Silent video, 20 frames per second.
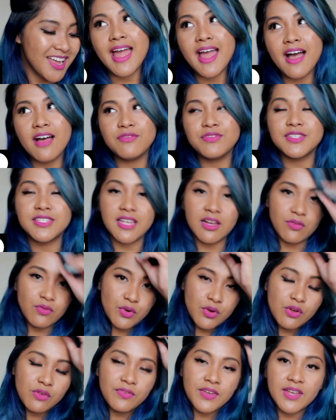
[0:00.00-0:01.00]
I have
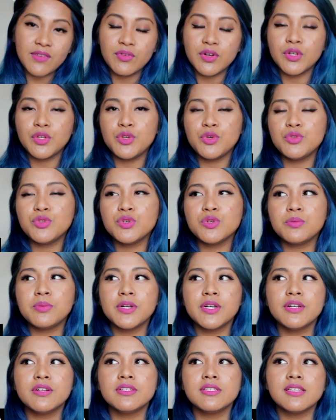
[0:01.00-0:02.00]
several favorite
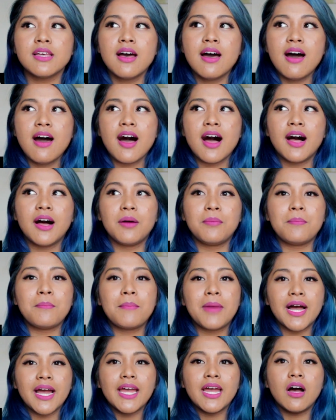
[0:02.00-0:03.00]
YouTubers.
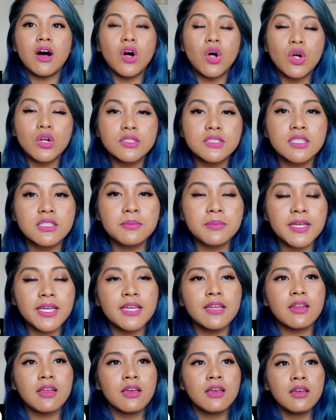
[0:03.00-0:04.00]
My
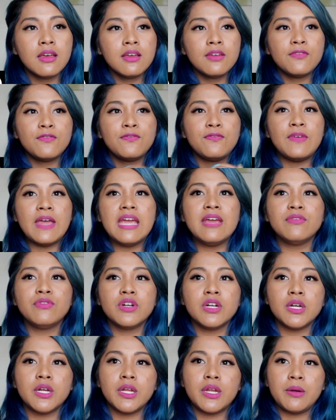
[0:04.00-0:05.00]
ultimate
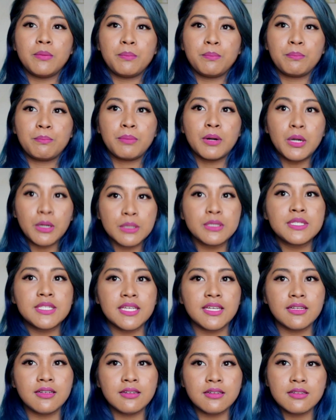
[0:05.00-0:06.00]
favorite
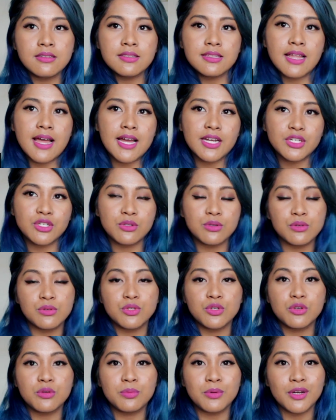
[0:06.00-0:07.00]
person /
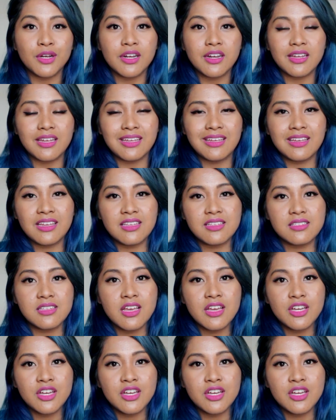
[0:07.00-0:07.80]
YouTuber is